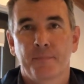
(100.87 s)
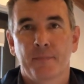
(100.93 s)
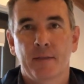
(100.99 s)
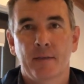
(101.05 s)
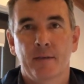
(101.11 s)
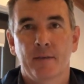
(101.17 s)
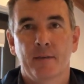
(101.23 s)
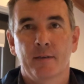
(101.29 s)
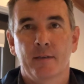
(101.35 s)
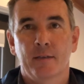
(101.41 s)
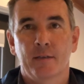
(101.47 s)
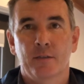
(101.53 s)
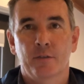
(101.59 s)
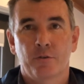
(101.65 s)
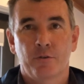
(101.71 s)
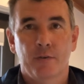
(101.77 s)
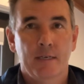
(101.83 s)
They're
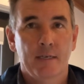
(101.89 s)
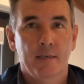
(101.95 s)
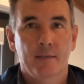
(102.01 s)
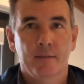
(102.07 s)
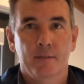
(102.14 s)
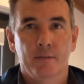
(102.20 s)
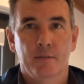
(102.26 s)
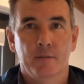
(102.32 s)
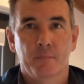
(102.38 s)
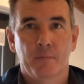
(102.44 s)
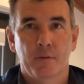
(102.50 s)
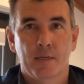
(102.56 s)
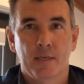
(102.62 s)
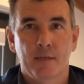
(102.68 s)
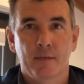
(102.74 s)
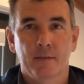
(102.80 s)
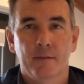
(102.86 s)
Trina is the
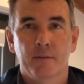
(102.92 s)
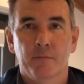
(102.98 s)
brand